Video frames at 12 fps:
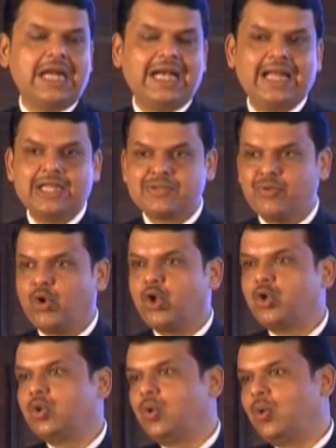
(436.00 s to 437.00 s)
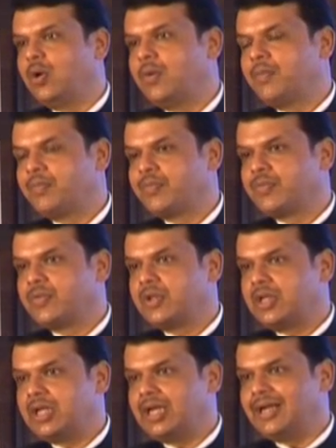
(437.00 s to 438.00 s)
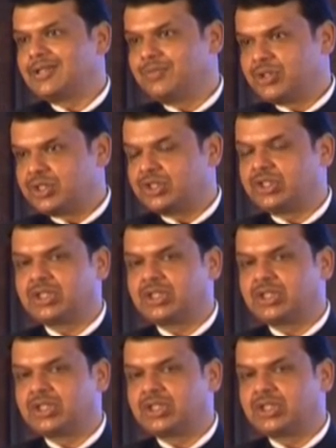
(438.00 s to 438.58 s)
And as we all know, as Mr.